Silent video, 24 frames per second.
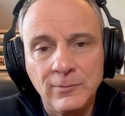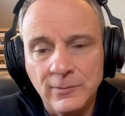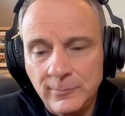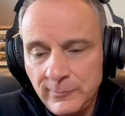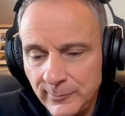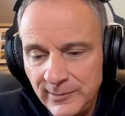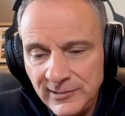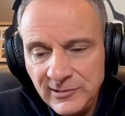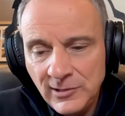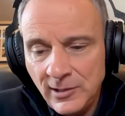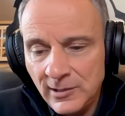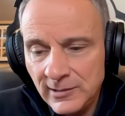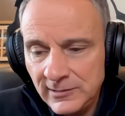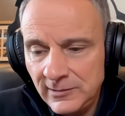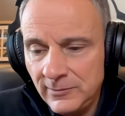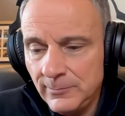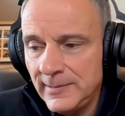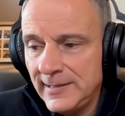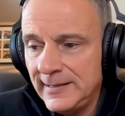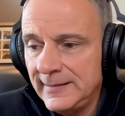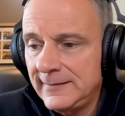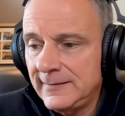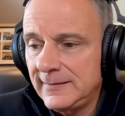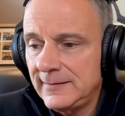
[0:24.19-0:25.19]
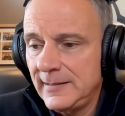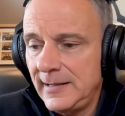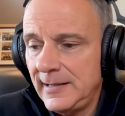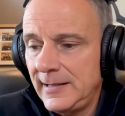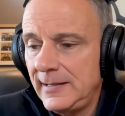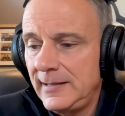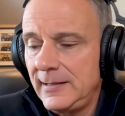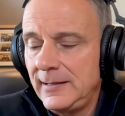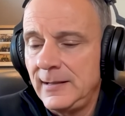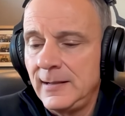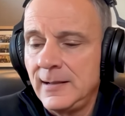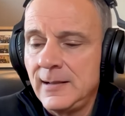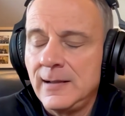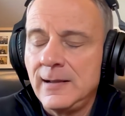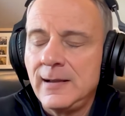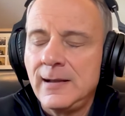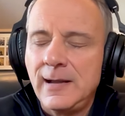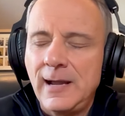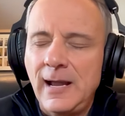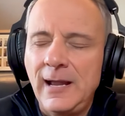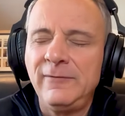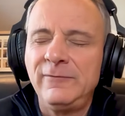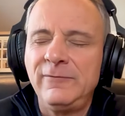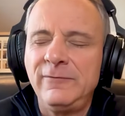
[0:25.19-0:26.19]
I mean, we document a
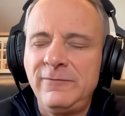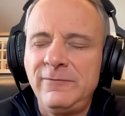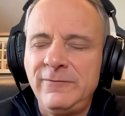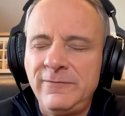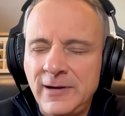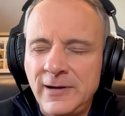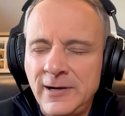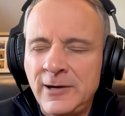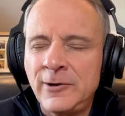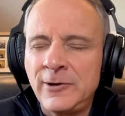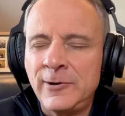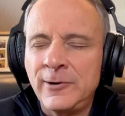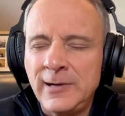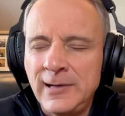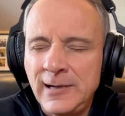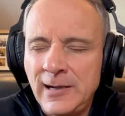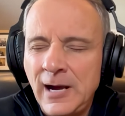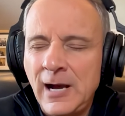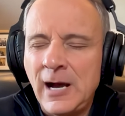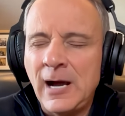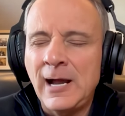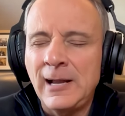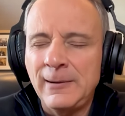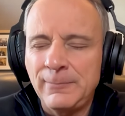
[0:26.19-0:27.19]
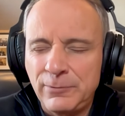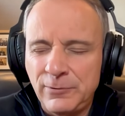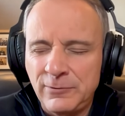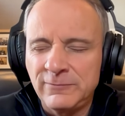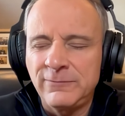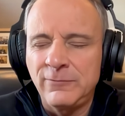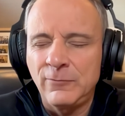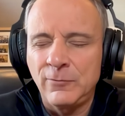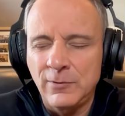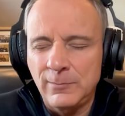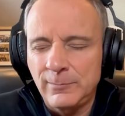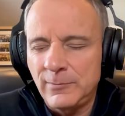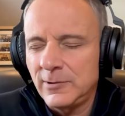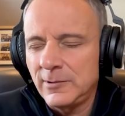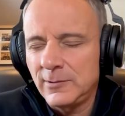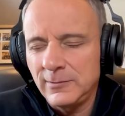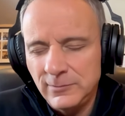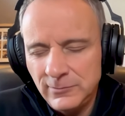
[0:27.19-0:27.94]
a very high performer